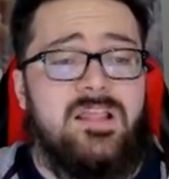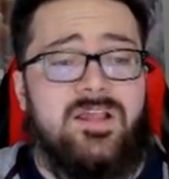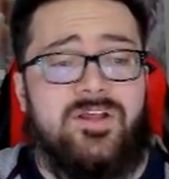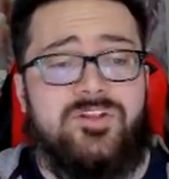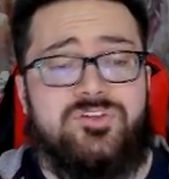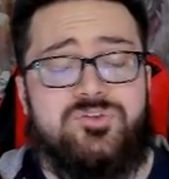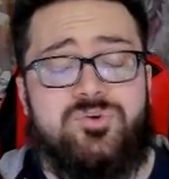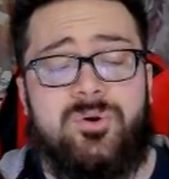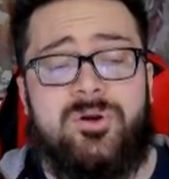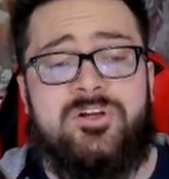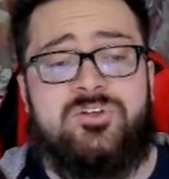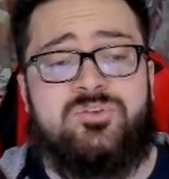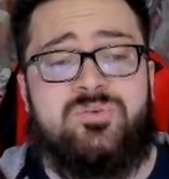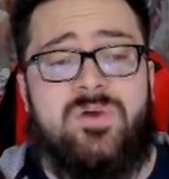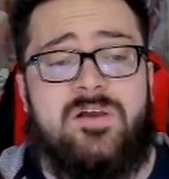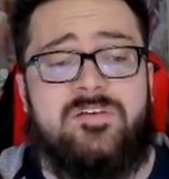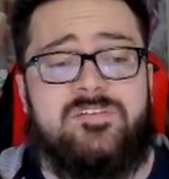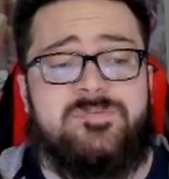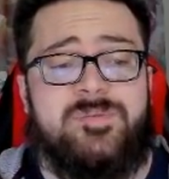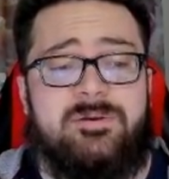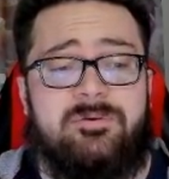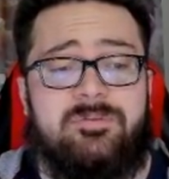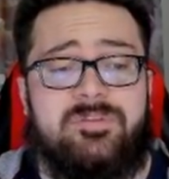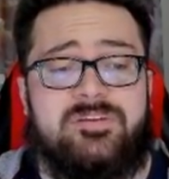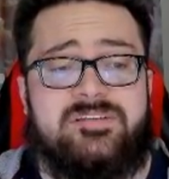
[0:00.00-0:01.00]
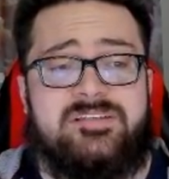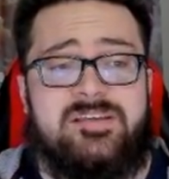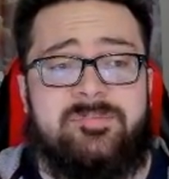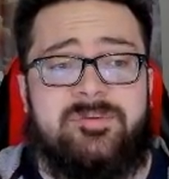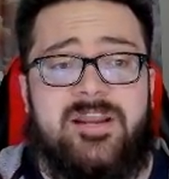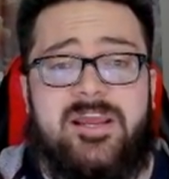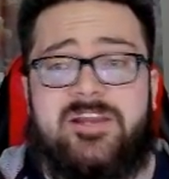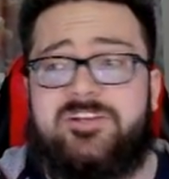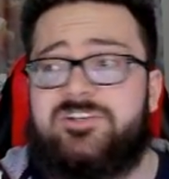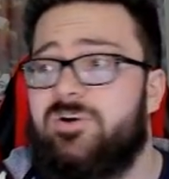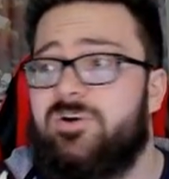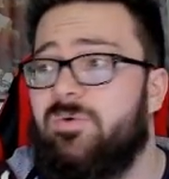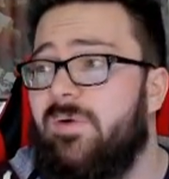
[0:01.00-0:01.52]
212 speed with the Timid
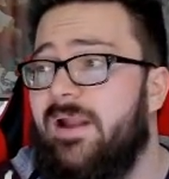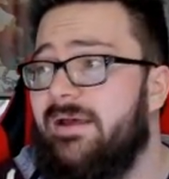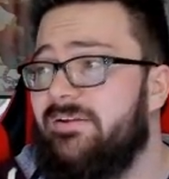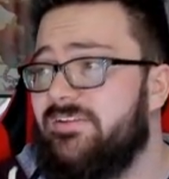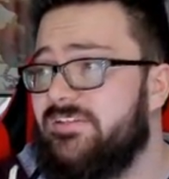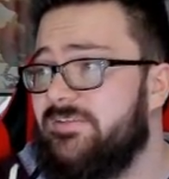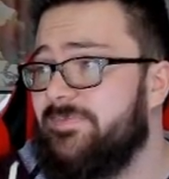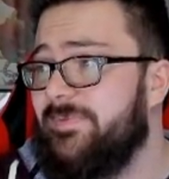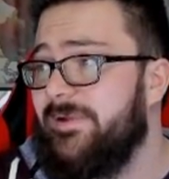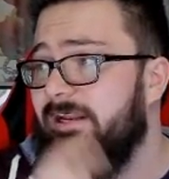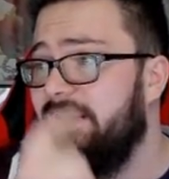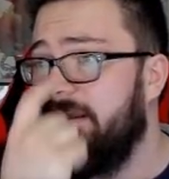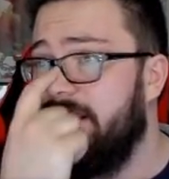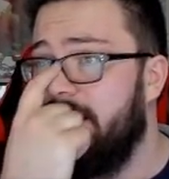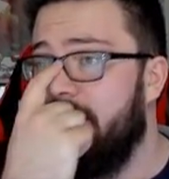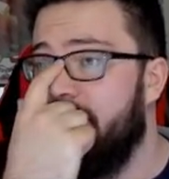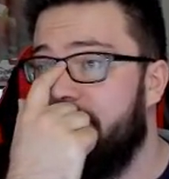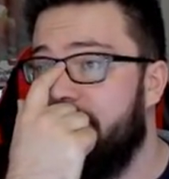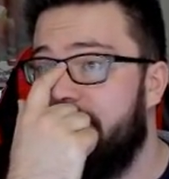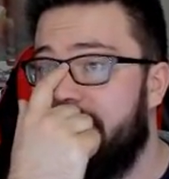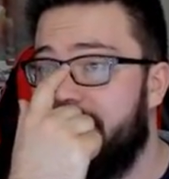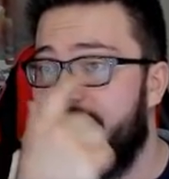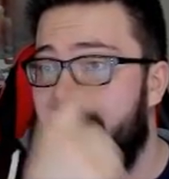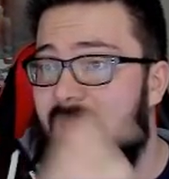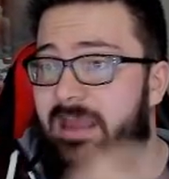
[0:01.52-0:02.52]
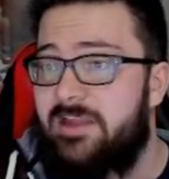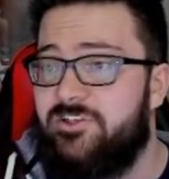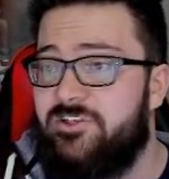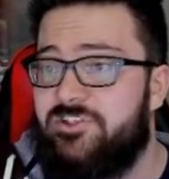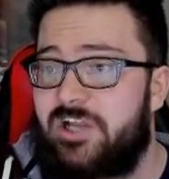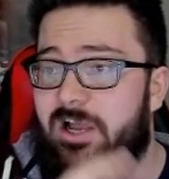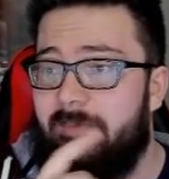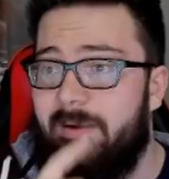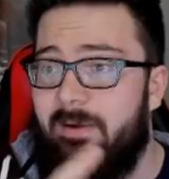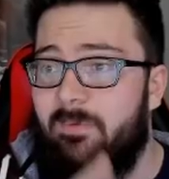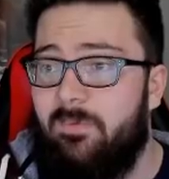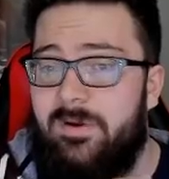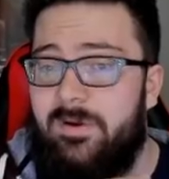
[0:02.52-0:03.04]
Nature. We're outspeeding the
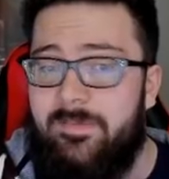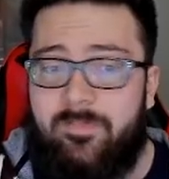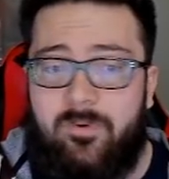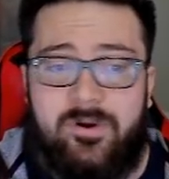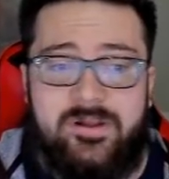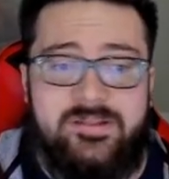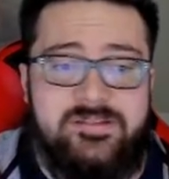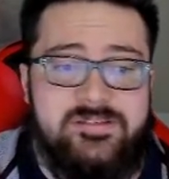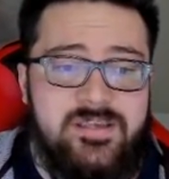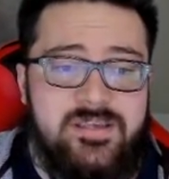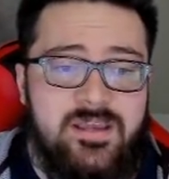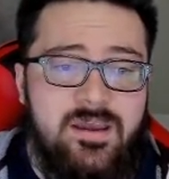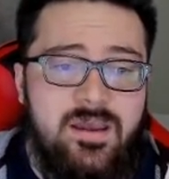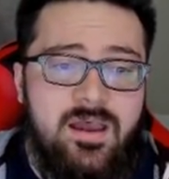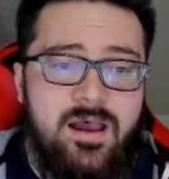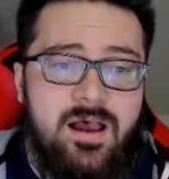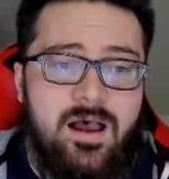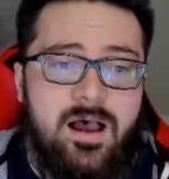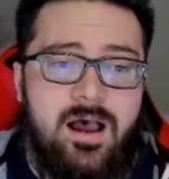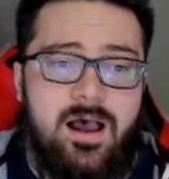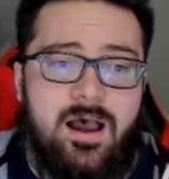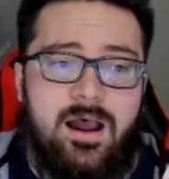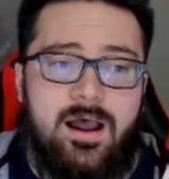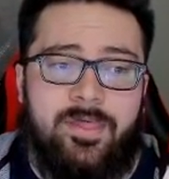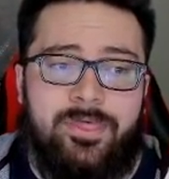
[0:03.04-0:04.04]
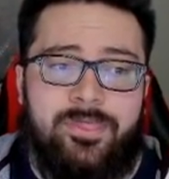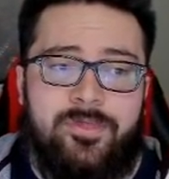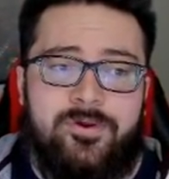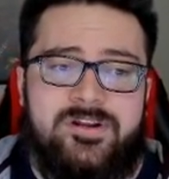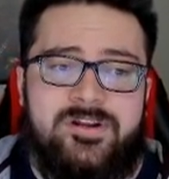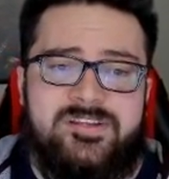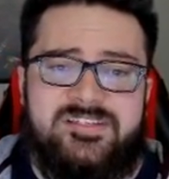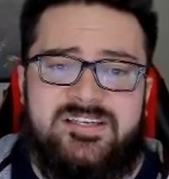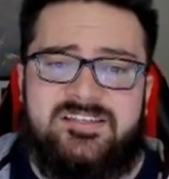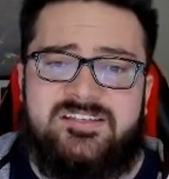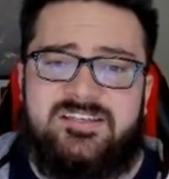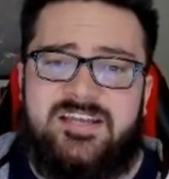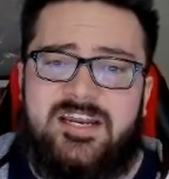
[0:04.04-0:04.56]
Mienshao by 1 point.
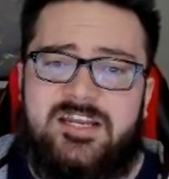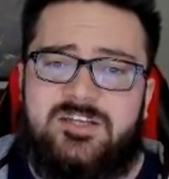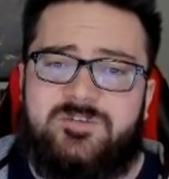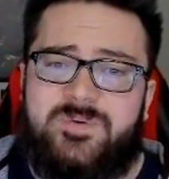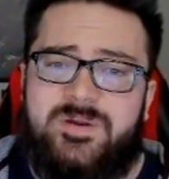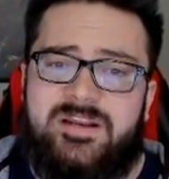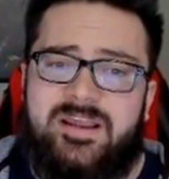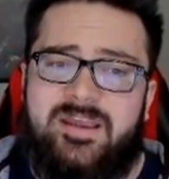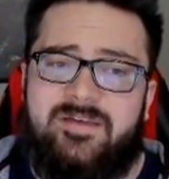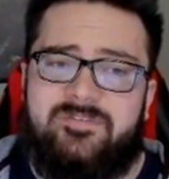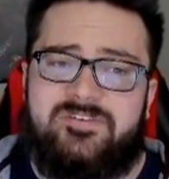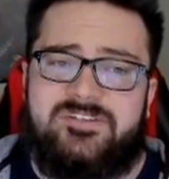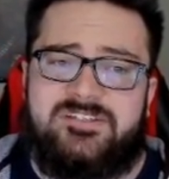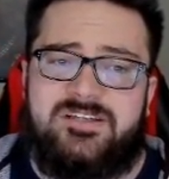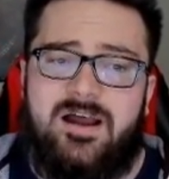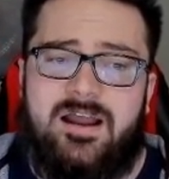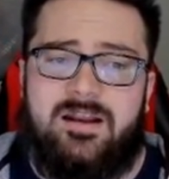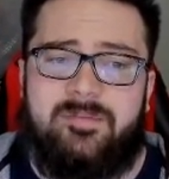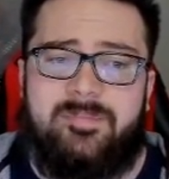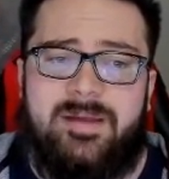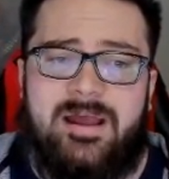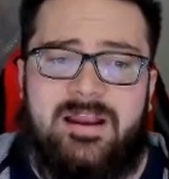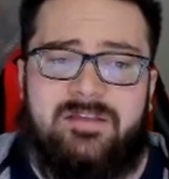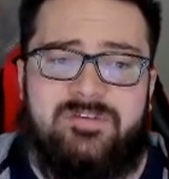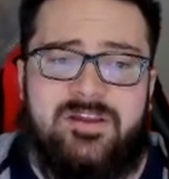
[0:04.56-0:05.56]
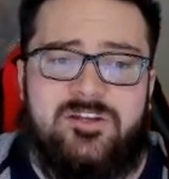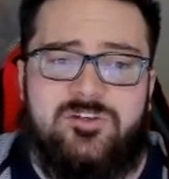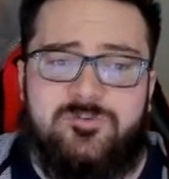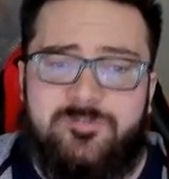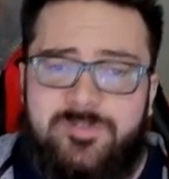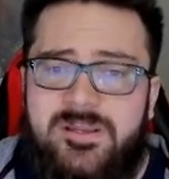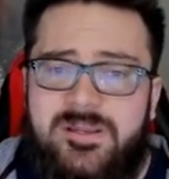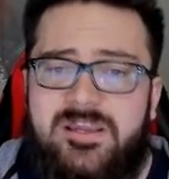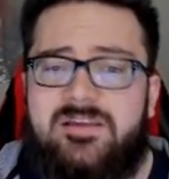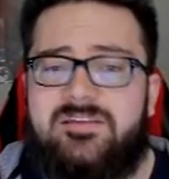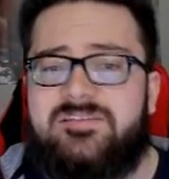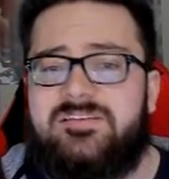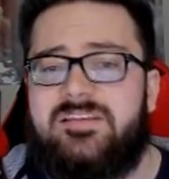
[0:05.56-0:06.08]
36 in HP to give us an odd amount of
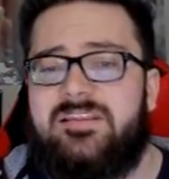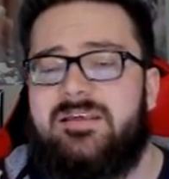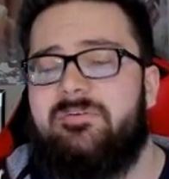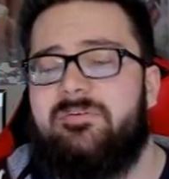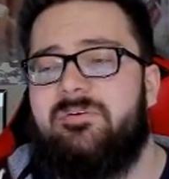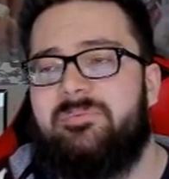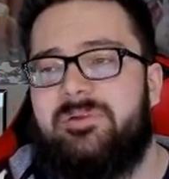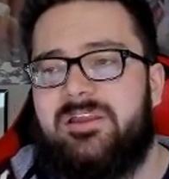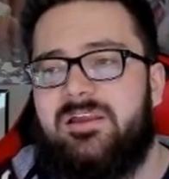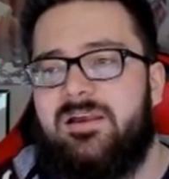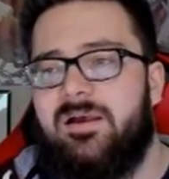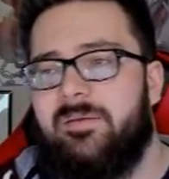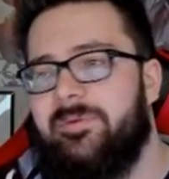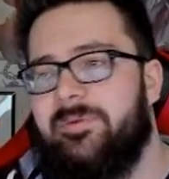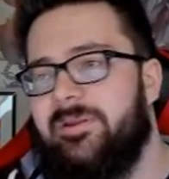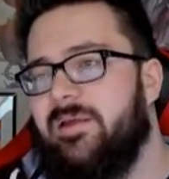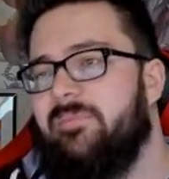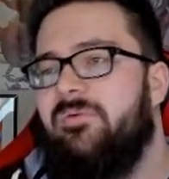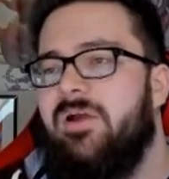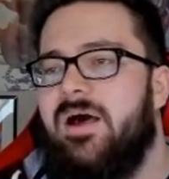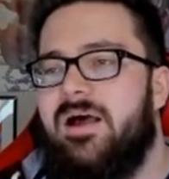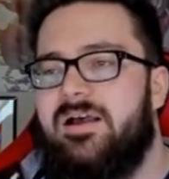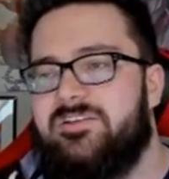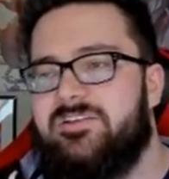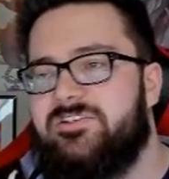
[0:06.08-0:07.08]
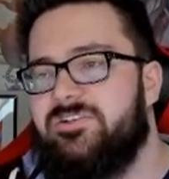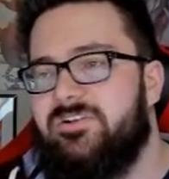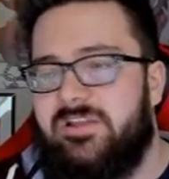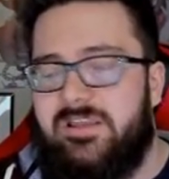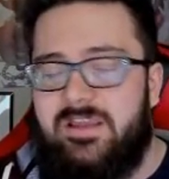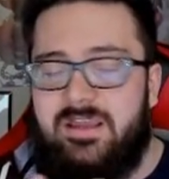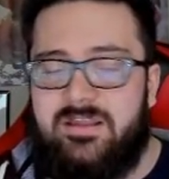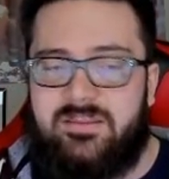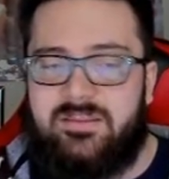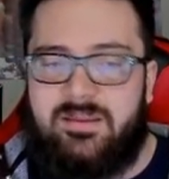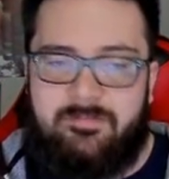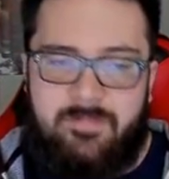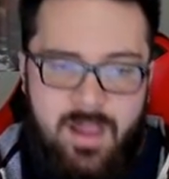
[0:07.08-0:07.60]
HP, so that way we can come in on rocks should he
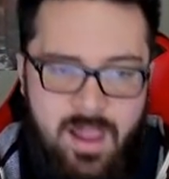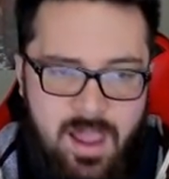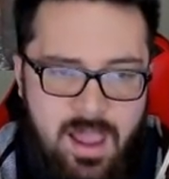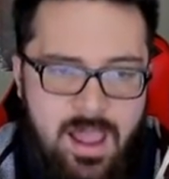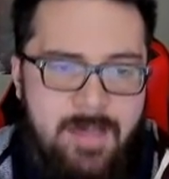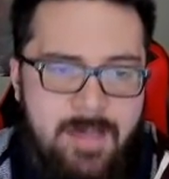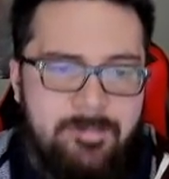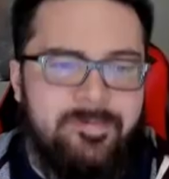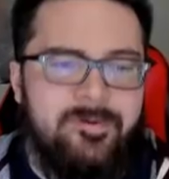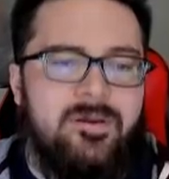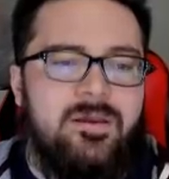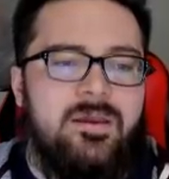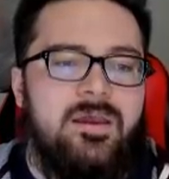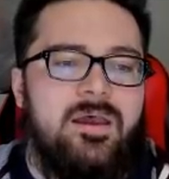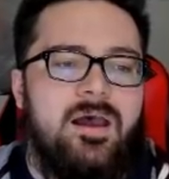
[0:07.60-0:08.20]
get them up.